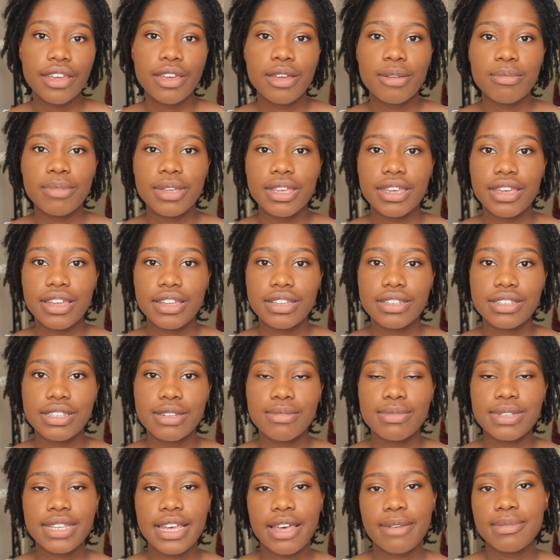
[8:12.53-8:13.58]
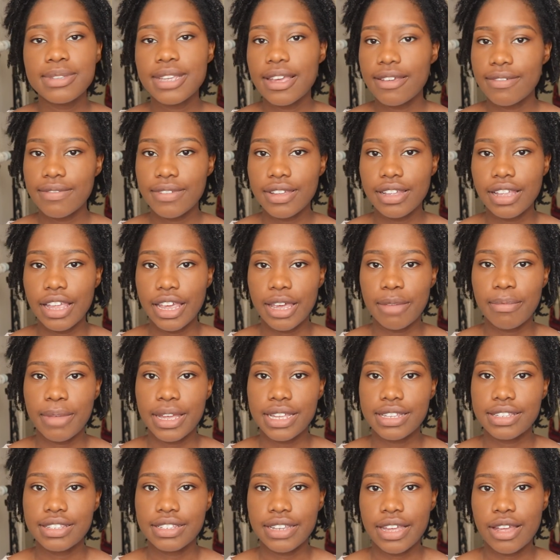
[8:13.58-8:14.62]
because sometimes I feel like my
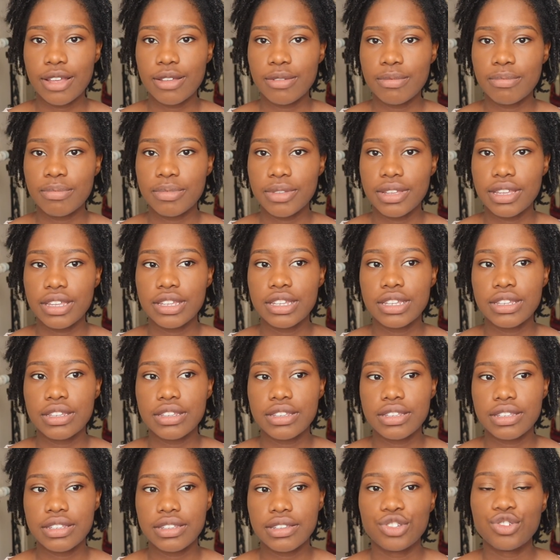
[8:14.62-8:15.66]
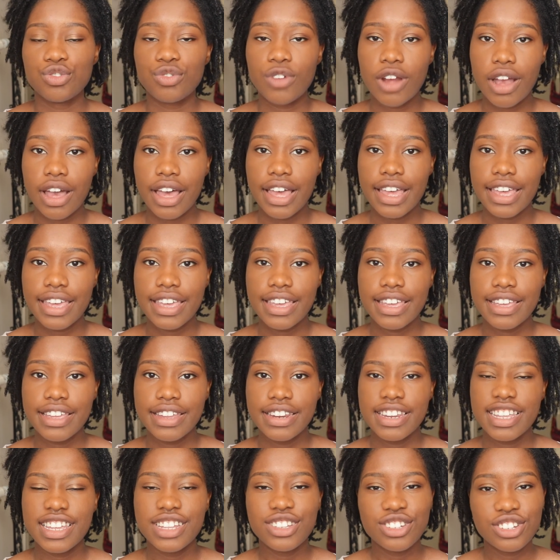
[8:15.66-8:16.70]
scalp is dry
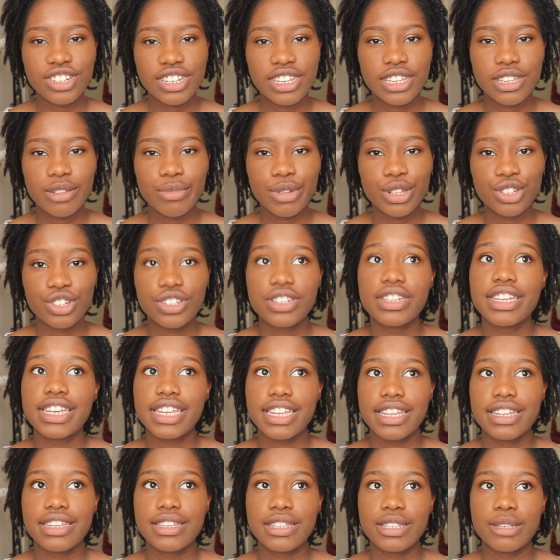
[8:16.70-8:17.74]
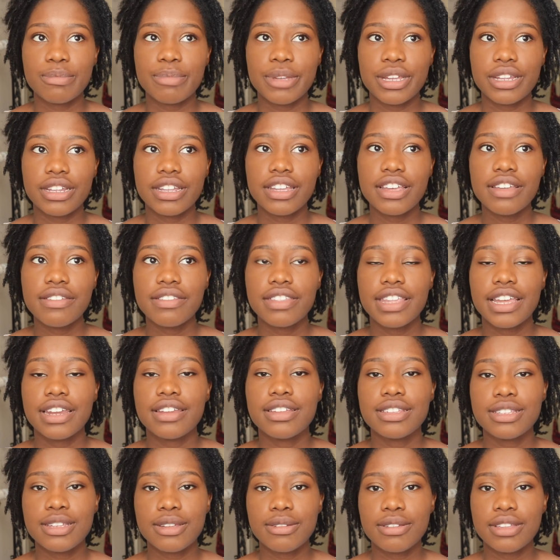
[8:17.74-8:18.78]
and itchy, which it is, but that
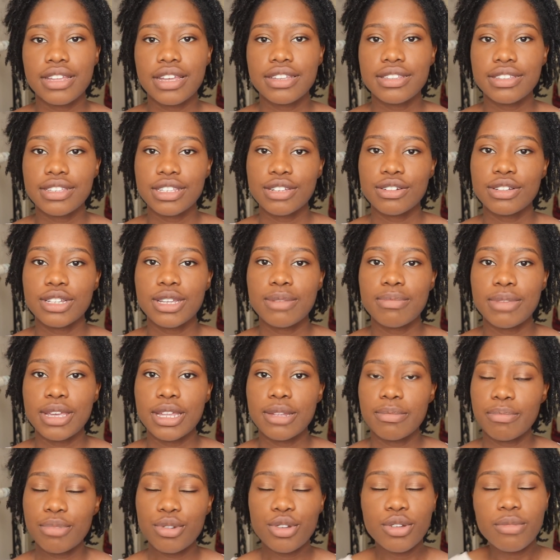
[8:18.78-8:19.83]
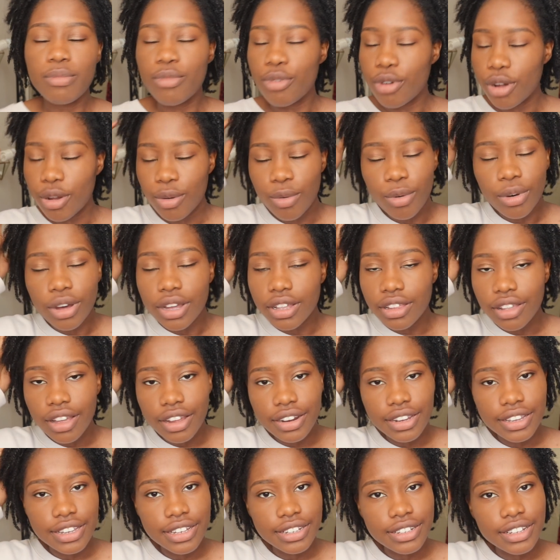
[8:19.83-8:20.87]
doesn't necessarily mean put more oil
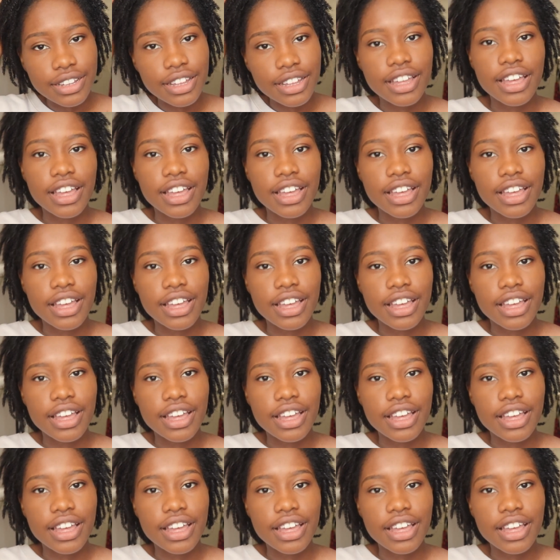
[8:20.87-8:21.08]
on it.